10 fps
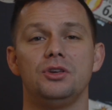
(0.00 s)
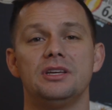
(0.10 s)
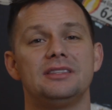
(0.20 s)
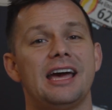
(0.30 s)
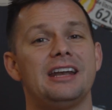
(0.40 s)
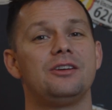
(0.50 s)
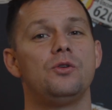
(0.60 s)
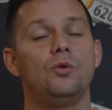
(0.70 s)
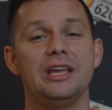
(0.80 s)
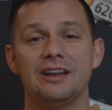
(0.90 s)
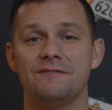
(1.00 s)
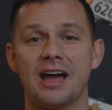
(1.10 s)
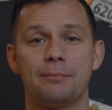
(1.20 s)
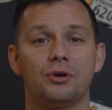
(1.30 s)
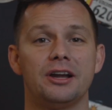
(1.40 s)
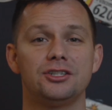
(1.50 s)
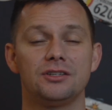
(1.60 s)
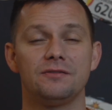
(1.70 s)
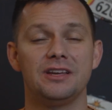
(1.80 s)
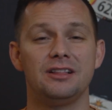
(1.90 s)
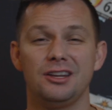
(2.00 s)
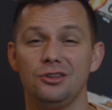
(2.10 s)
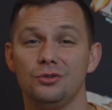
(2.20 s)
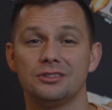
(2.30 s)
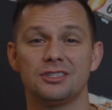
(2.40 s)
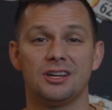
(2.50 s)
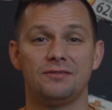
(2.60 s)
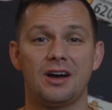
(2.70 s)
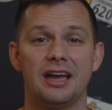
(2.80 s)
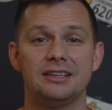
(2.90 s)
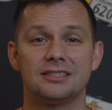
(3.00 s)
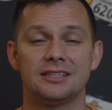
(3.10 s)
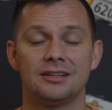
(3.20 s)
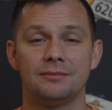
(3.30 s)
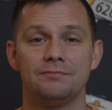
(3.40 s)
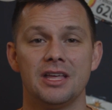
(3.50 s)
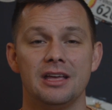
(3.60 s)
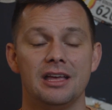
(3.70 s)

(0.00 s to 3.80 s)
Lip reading: you get that cooling evaporation feeling, you can stuff ice in them.